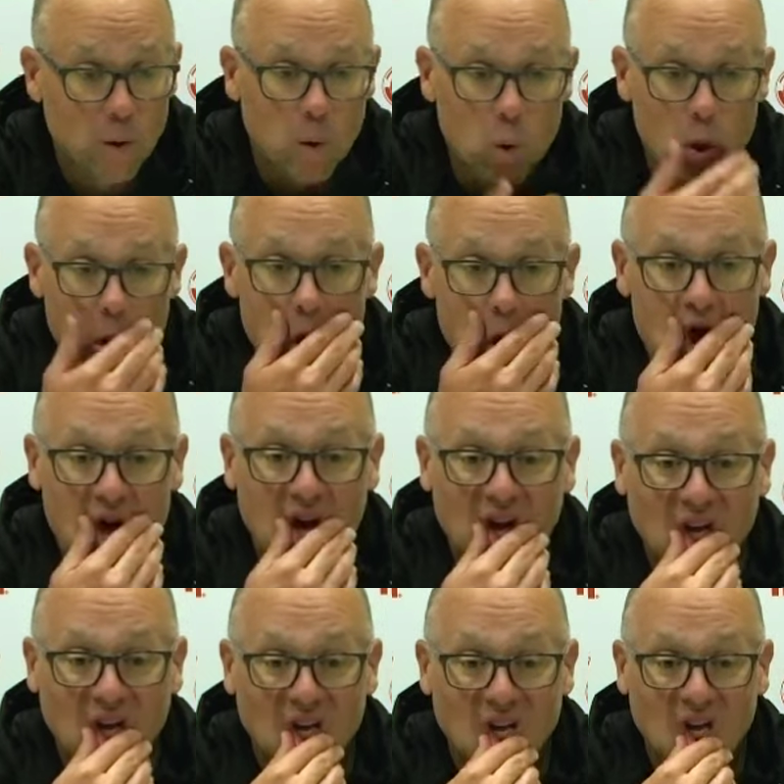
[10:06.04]
Next up,
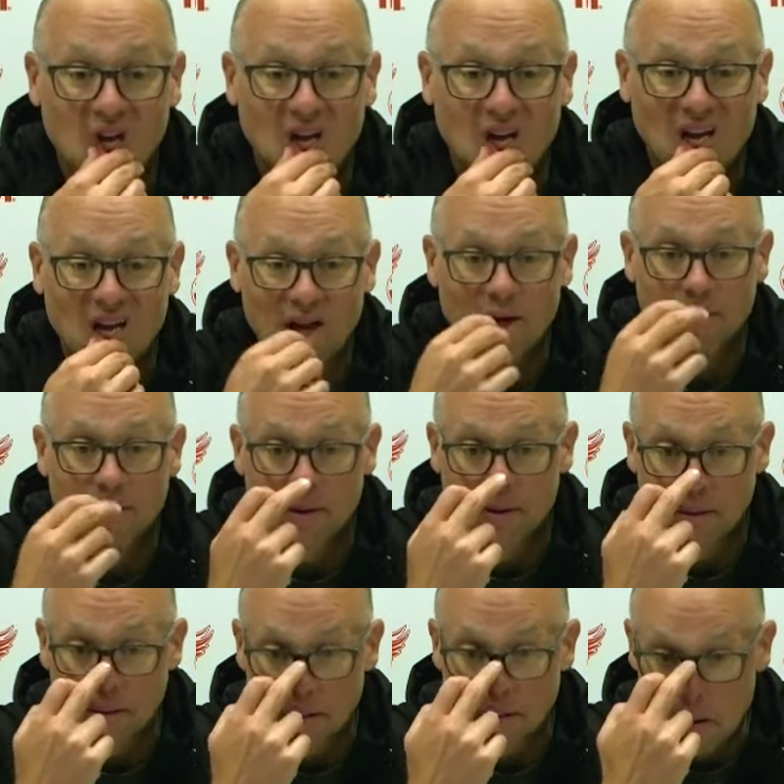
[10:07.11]
Max Boltman, The Athletic.